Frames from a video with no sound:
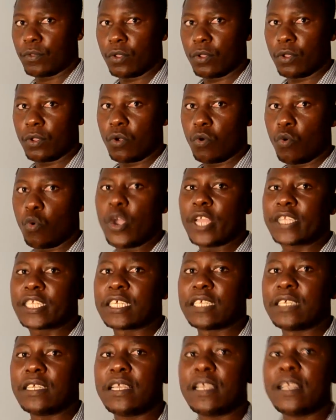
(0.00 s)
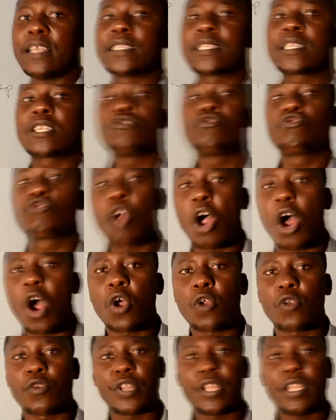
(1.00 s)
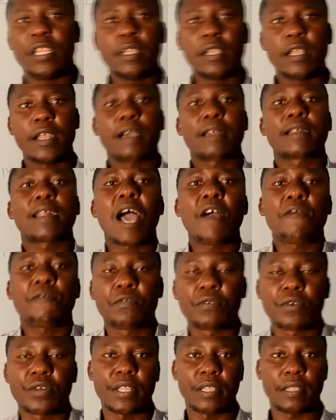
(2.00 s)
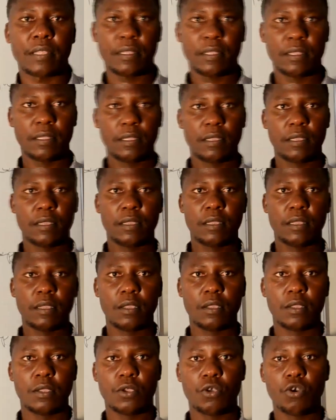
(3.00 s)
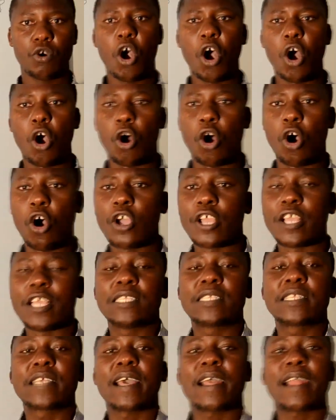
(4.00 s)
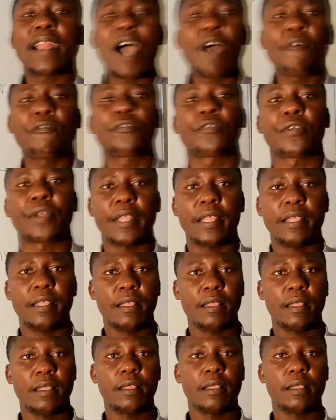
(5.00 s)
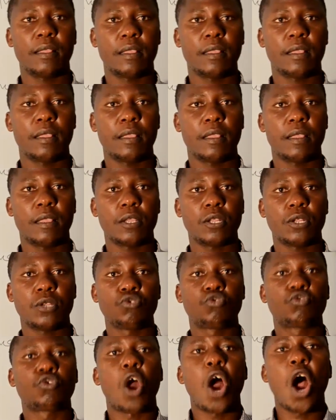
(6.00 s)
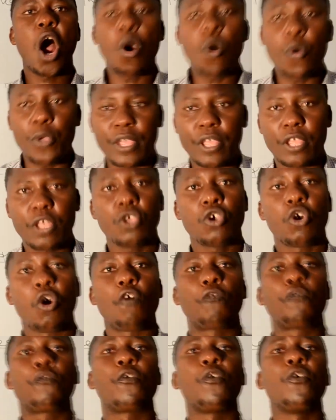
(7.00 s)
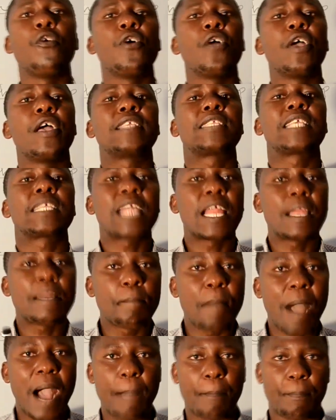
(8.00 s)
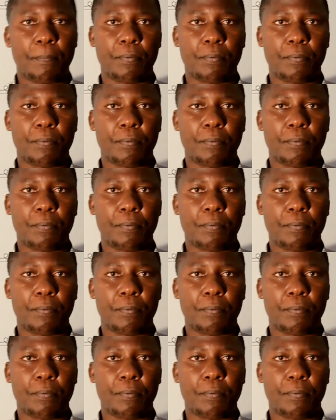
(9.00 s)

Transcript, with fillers: which is drawn roughly or is a roughly drawing of a certain map.